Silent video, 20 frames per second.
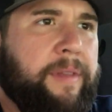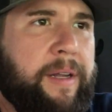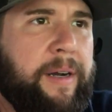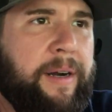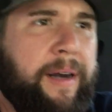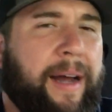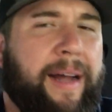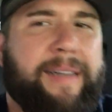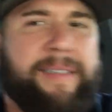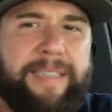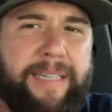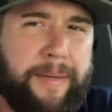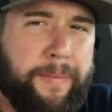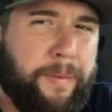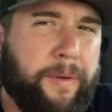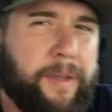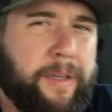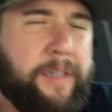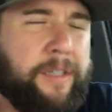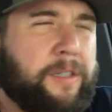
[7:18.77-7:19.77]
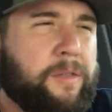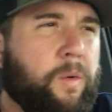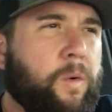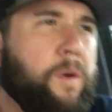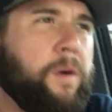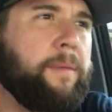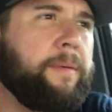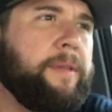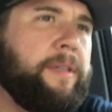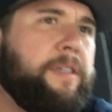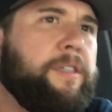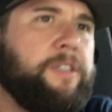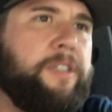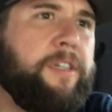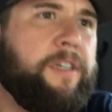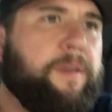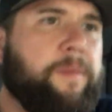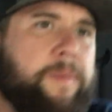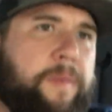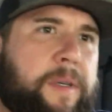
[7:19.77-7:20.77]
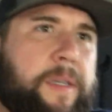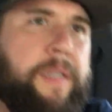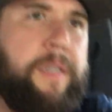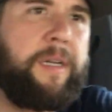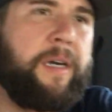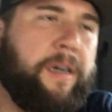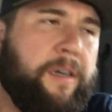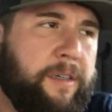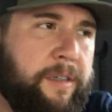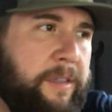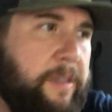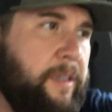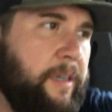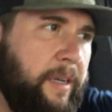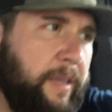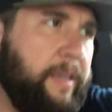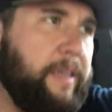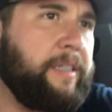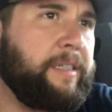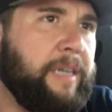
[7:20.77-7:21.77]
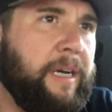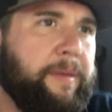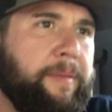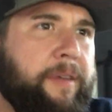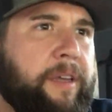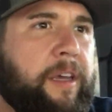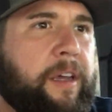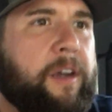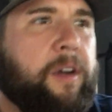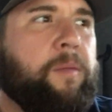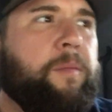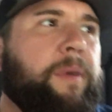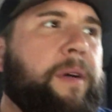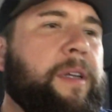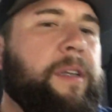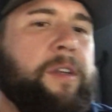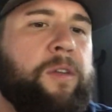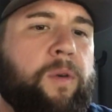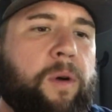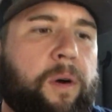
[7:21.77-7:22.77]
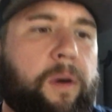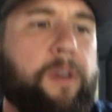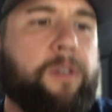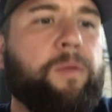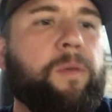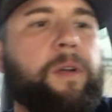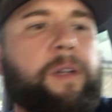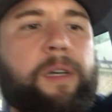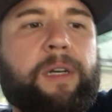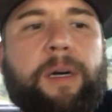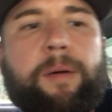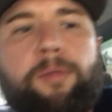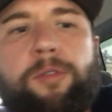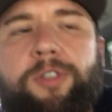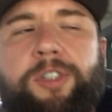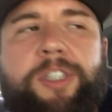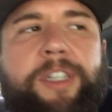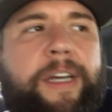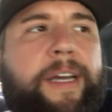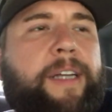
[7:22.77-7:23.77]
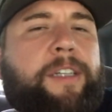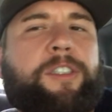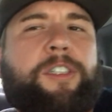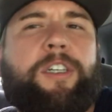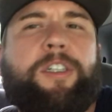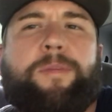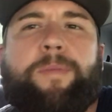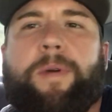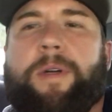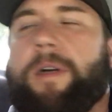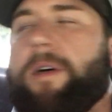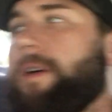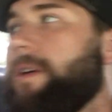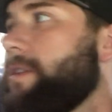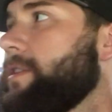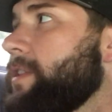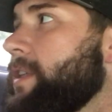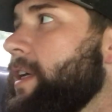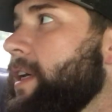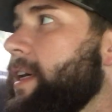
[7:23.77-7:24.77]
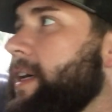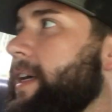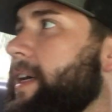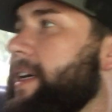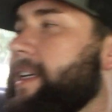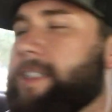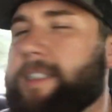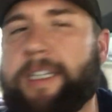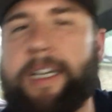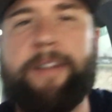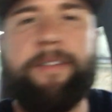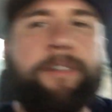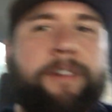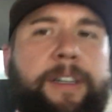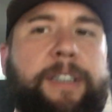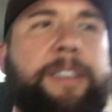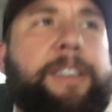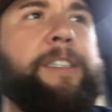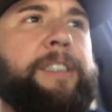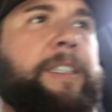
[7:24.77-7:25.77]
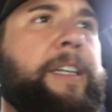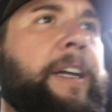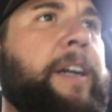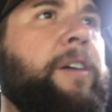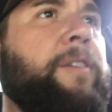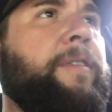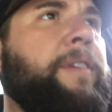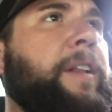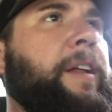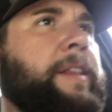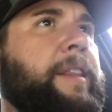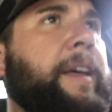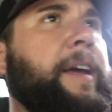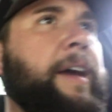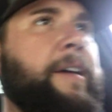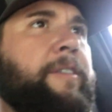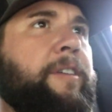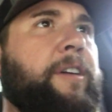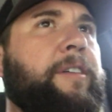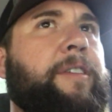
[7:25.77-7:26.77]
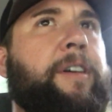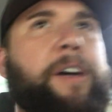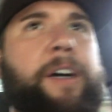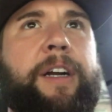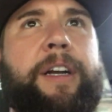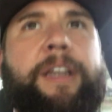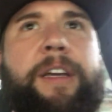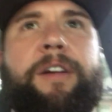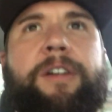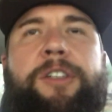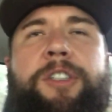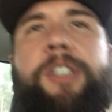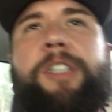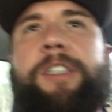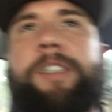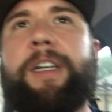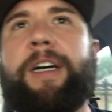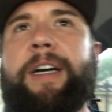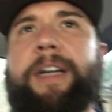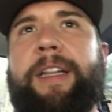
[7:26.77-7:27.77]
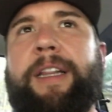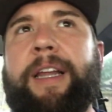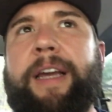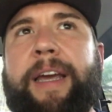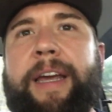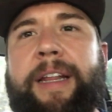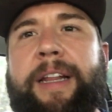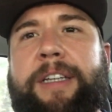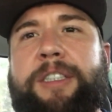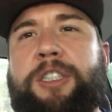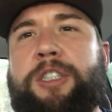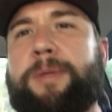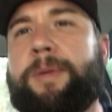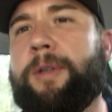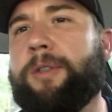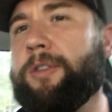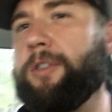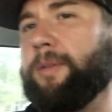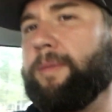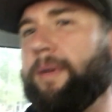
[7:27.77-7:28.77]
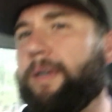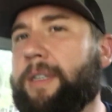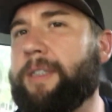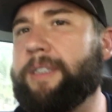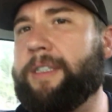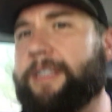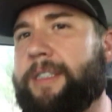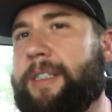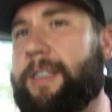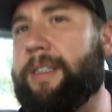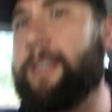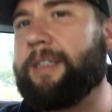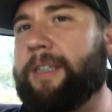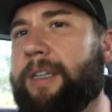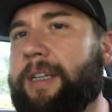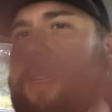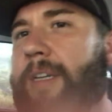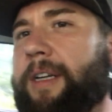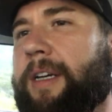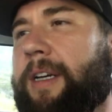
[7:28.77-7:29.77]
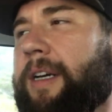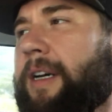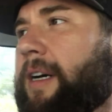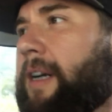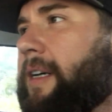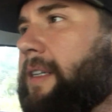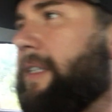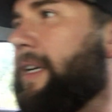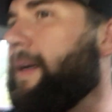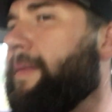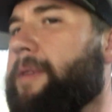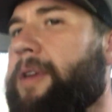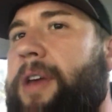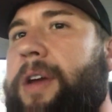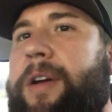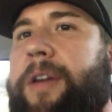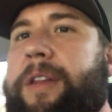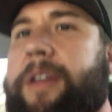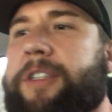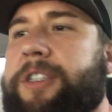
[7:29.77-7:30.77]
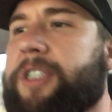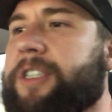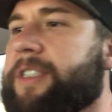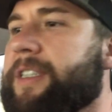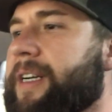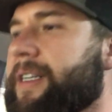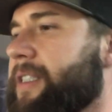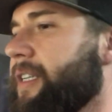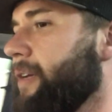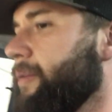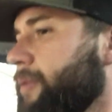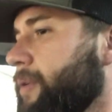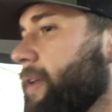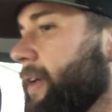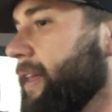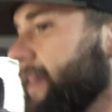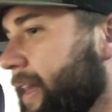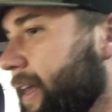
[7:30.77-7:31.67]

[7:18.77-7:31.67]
they're not typically swarming this year, or this time of year, but you always want to double check, just because, say for instance, they don't feel like they have enough honey, or she's not laying like she's supposed to because it's a time of year that she's not typically